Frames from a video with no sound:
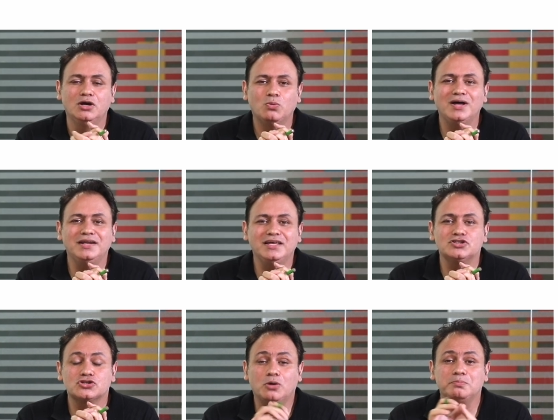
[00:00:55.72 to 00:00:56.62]
One
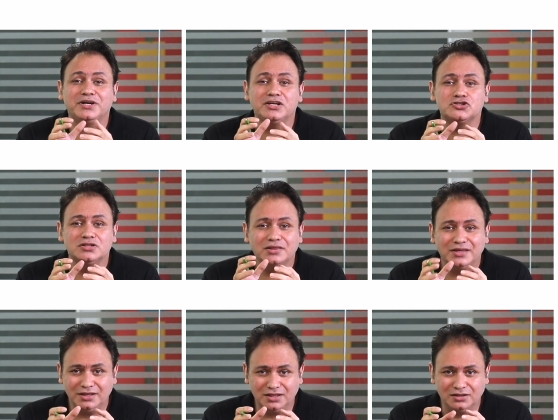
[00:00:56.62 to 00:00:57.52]
is computational
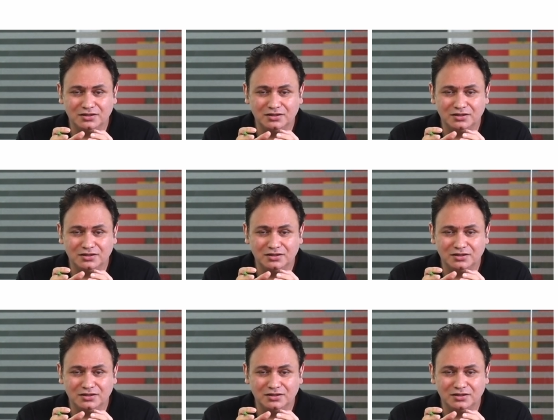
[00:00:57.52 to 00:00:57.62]
thinking,